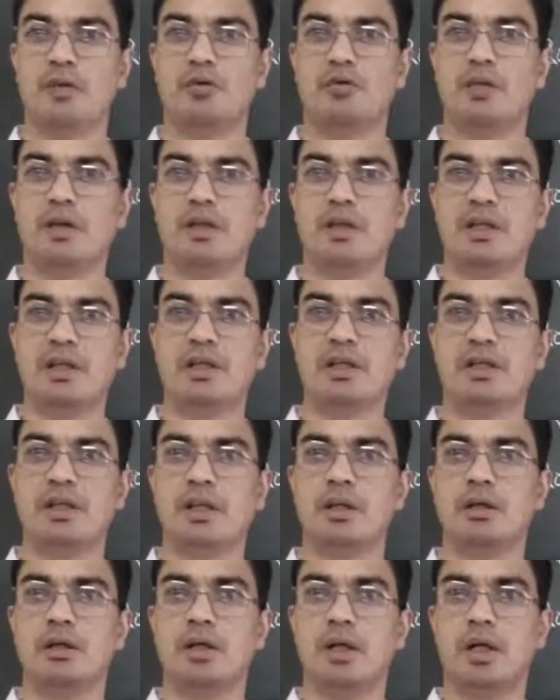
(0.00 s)
defeating
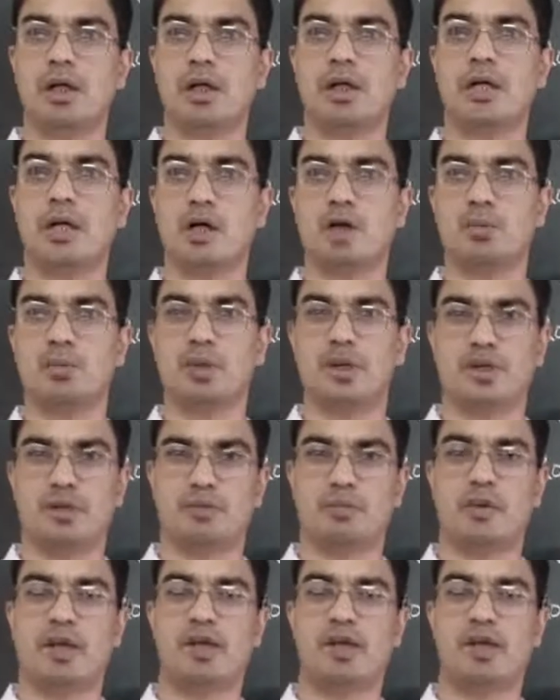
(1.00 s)
the government,